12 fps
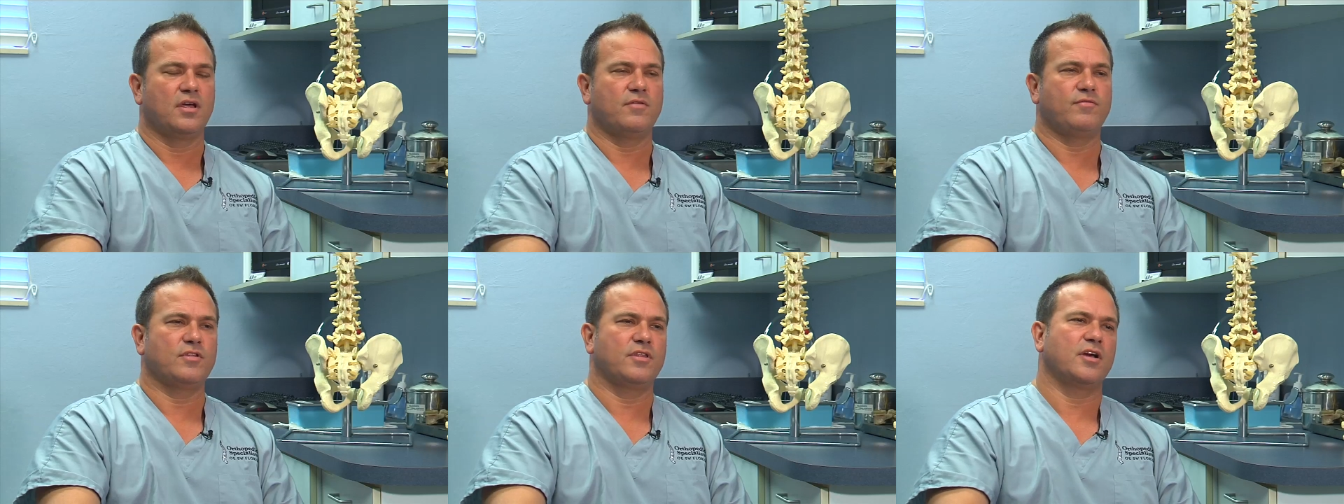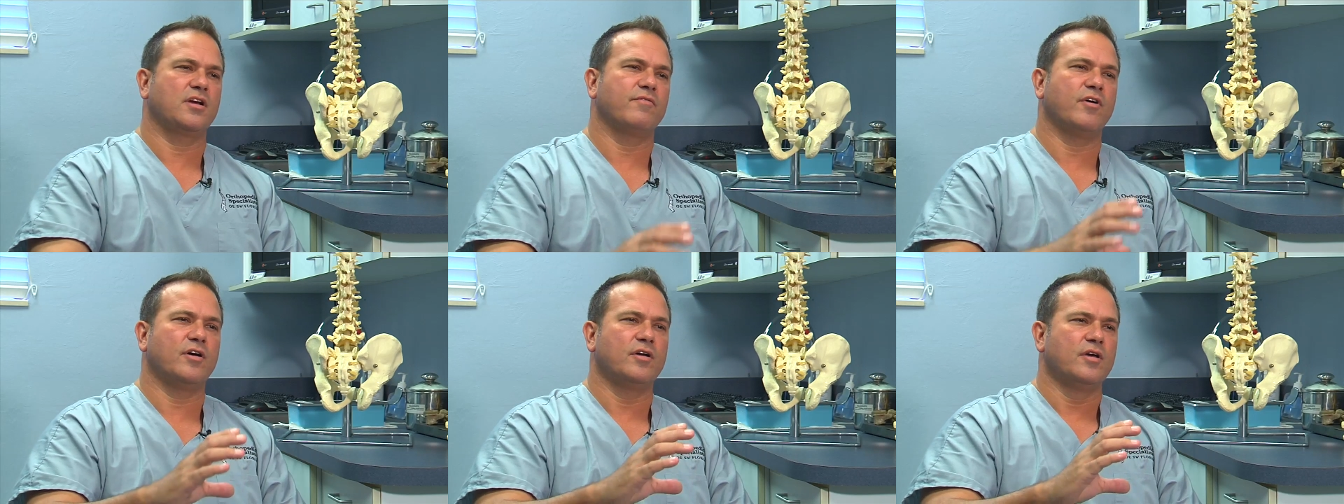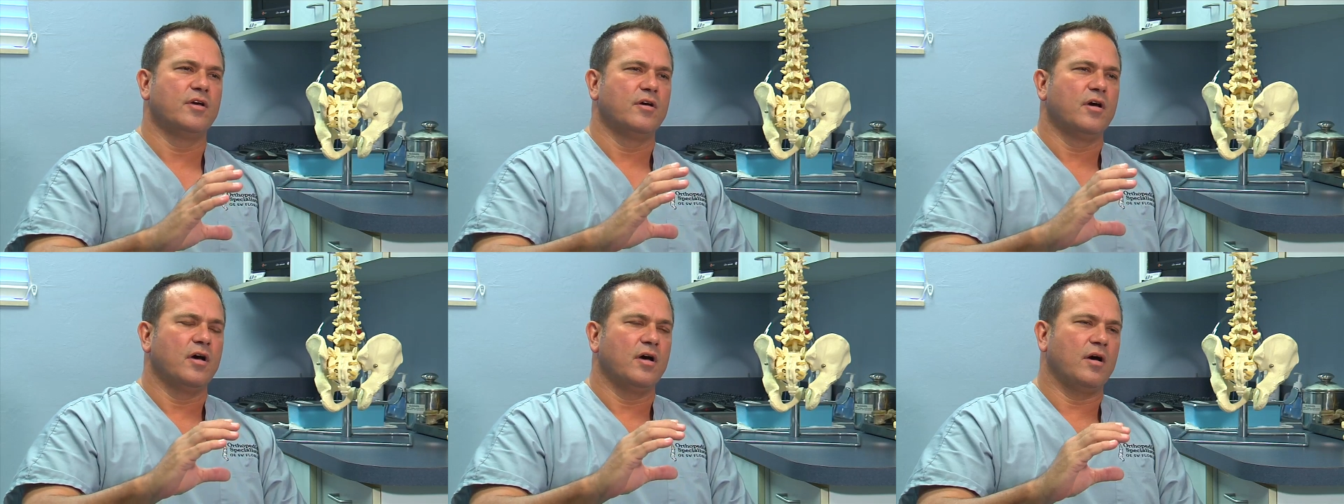If you think of a
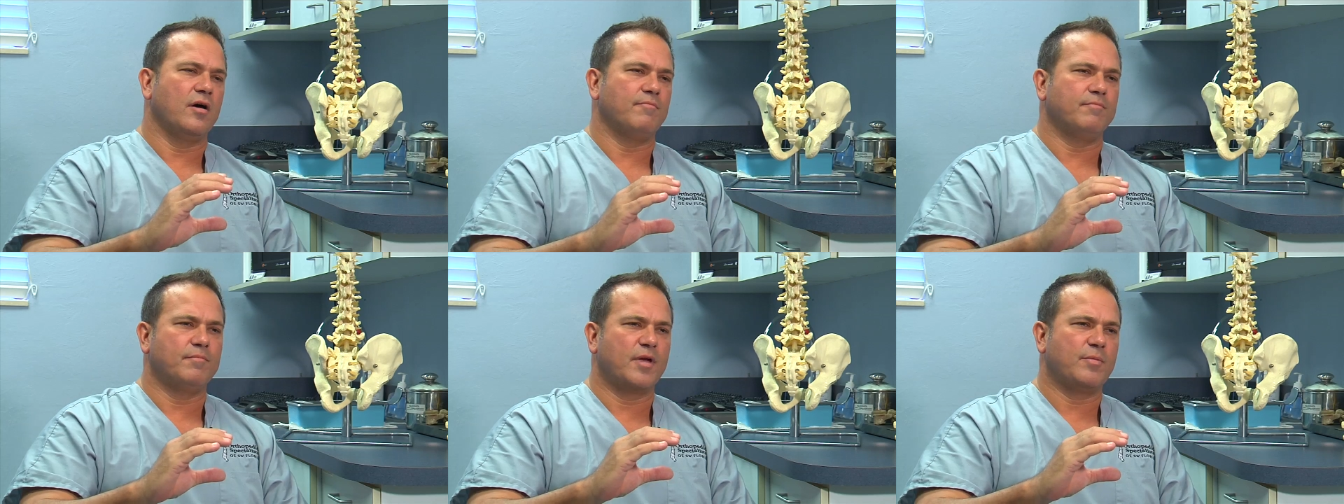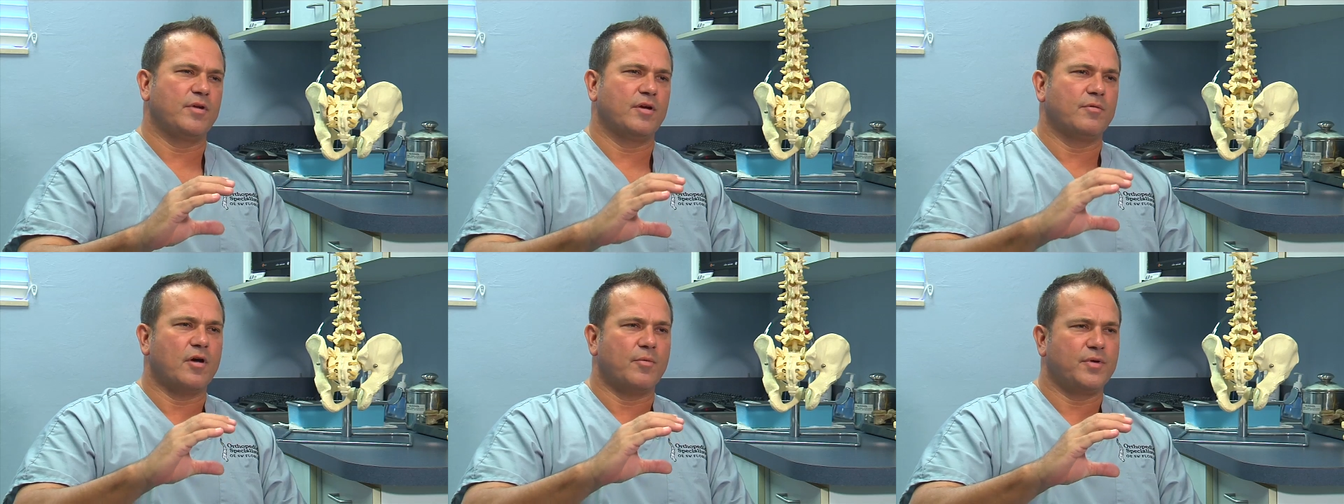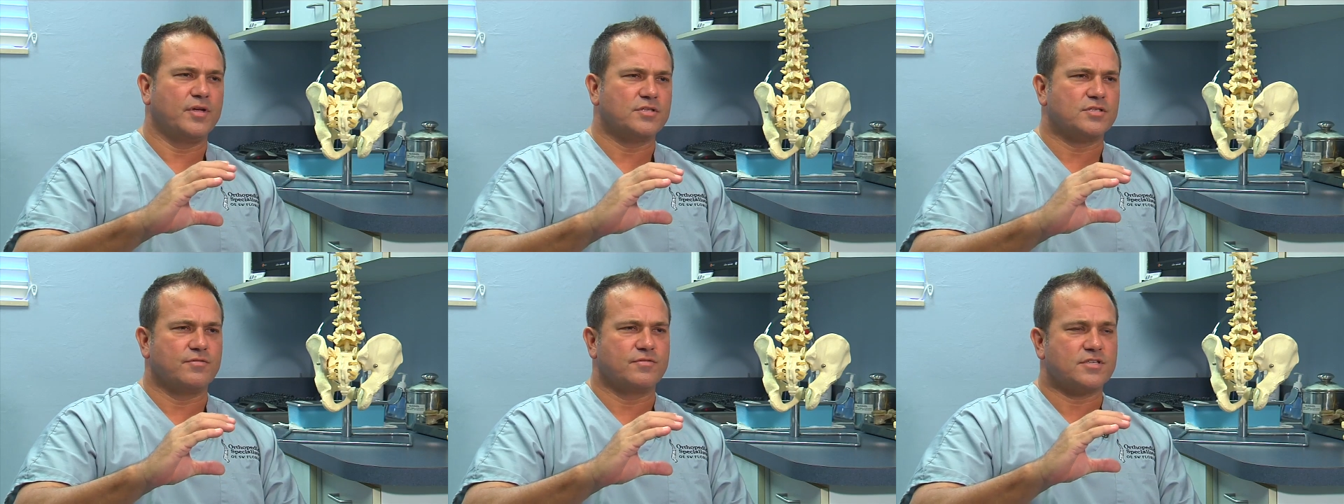um, maybe a, a,
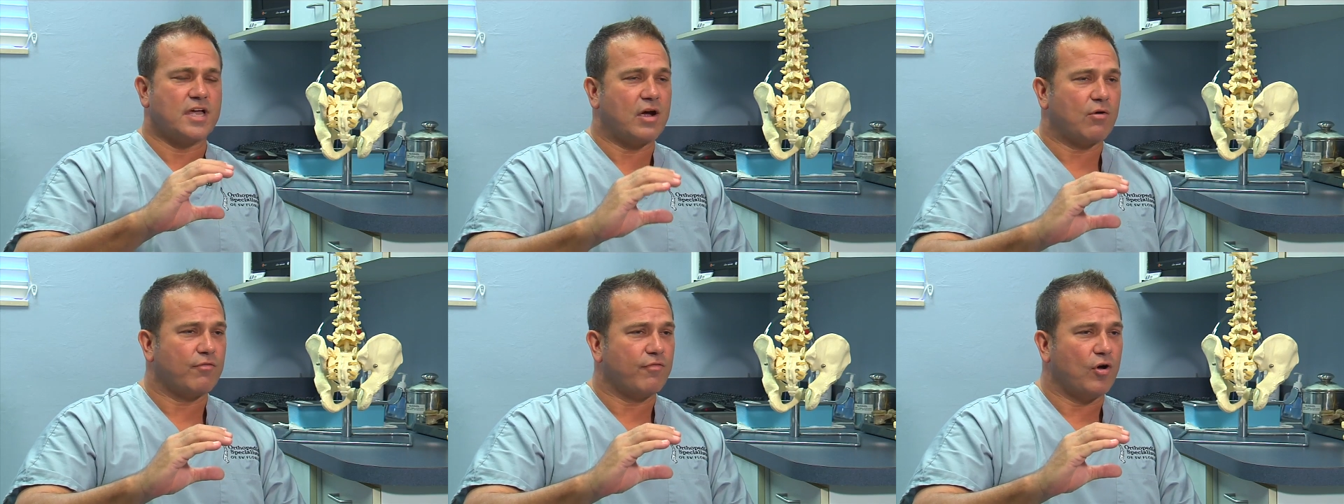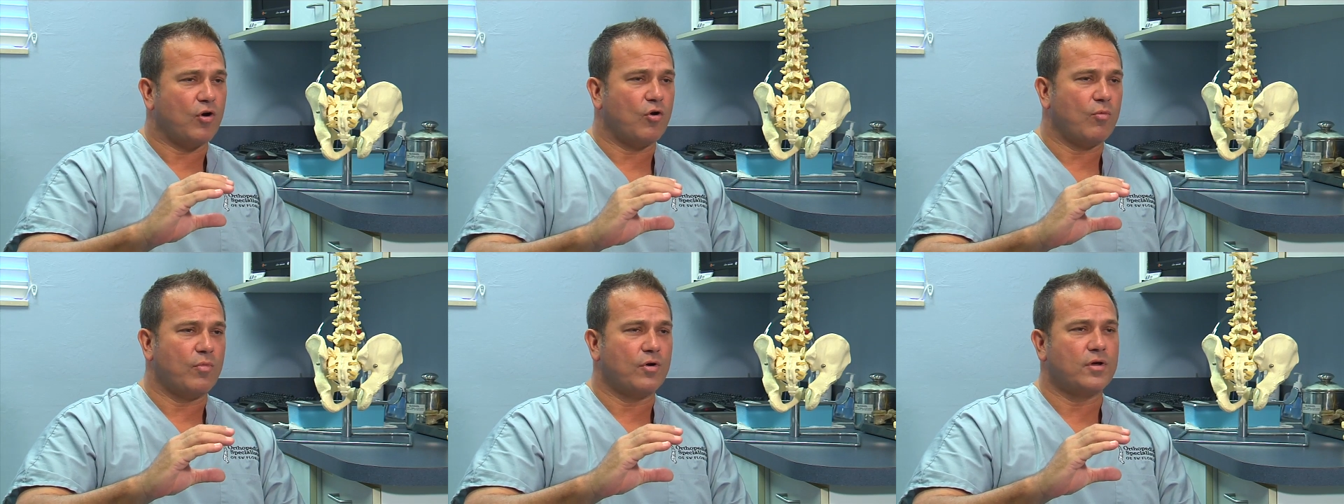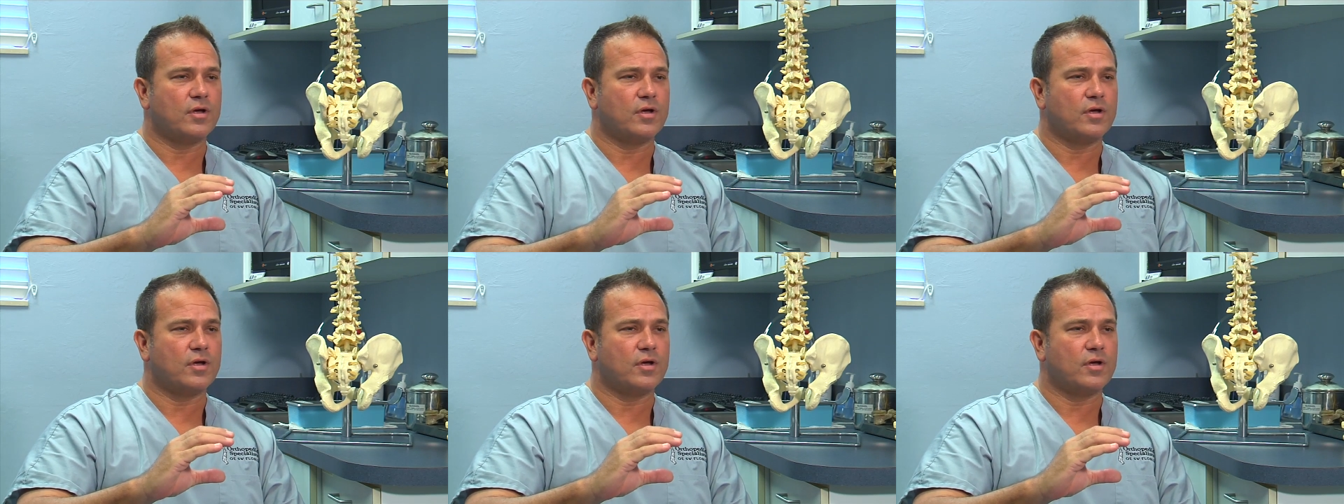piece of styrofoam